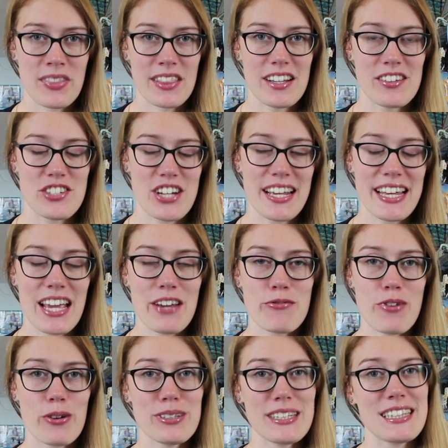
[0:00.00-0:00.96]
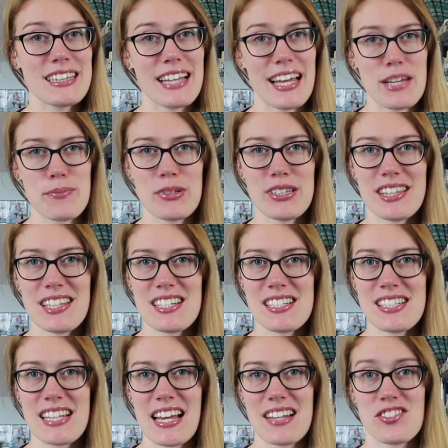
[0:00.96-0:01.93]
Now J.K. Rowling labelled
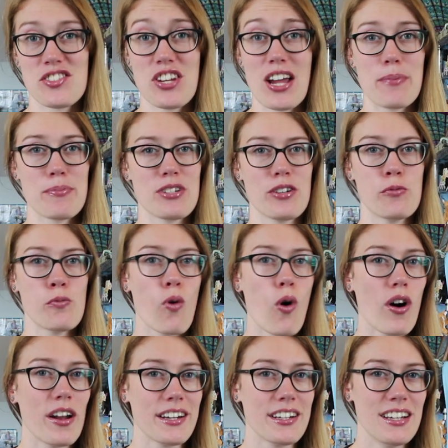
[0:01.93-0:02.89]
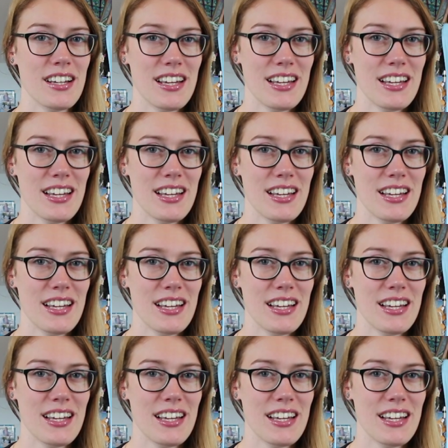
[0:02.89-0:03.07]
this as chapter 1